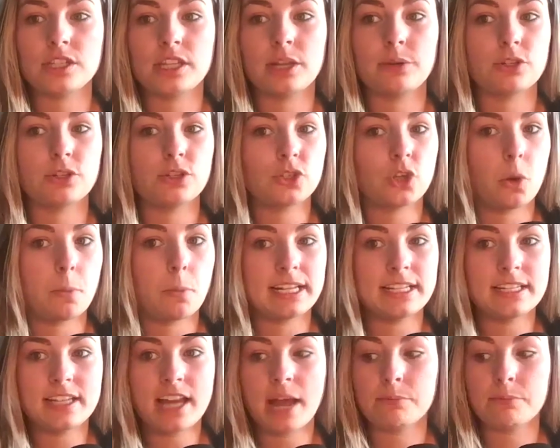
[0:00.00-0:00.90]
There were so
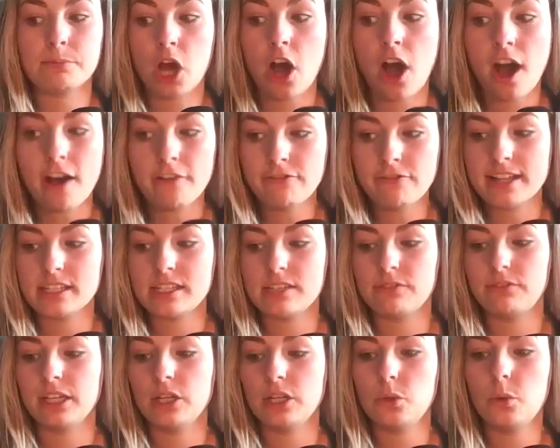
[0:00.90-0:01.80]
many times
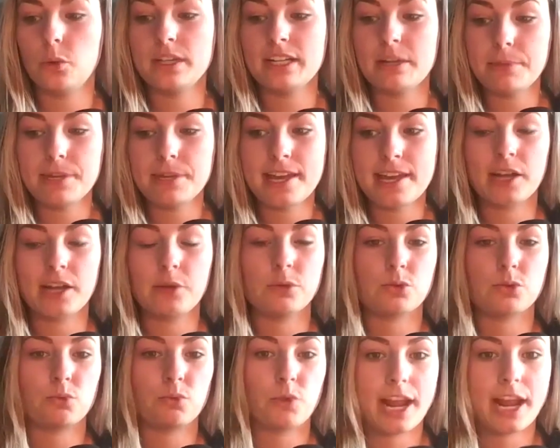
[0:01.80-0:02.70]
offensively, Quinnipiac
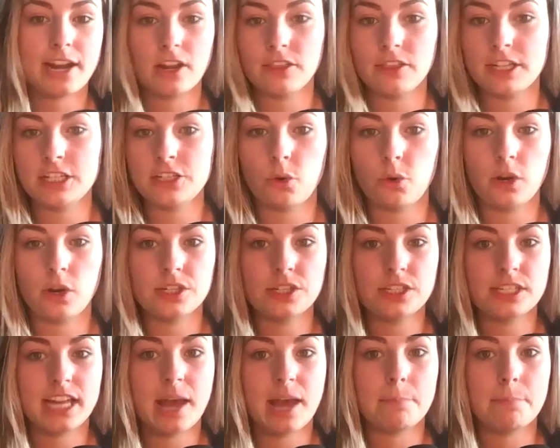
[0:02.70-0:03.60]
was right on the
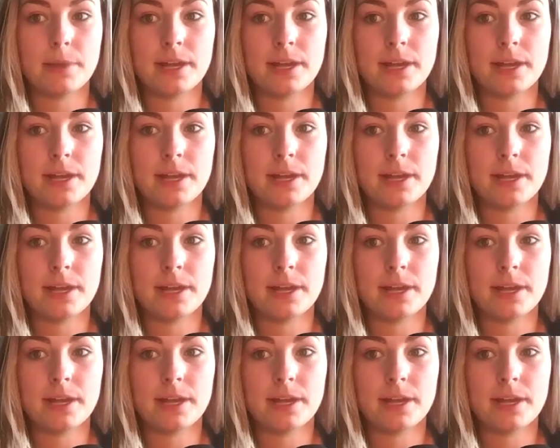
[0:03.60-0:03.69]
doorstep,